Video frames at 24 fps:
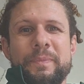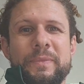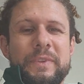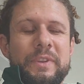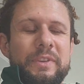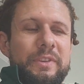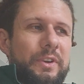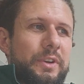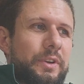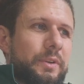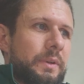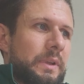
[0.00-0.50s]

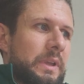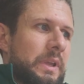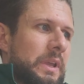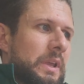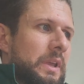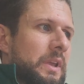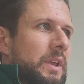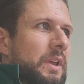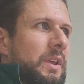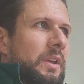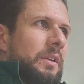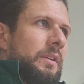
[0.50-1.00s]
So
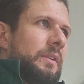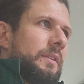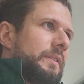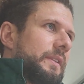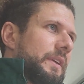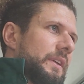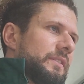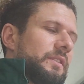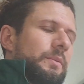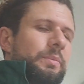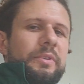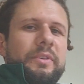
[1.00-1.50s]

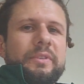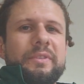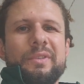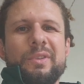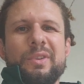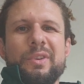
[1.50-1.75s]
that's your pros and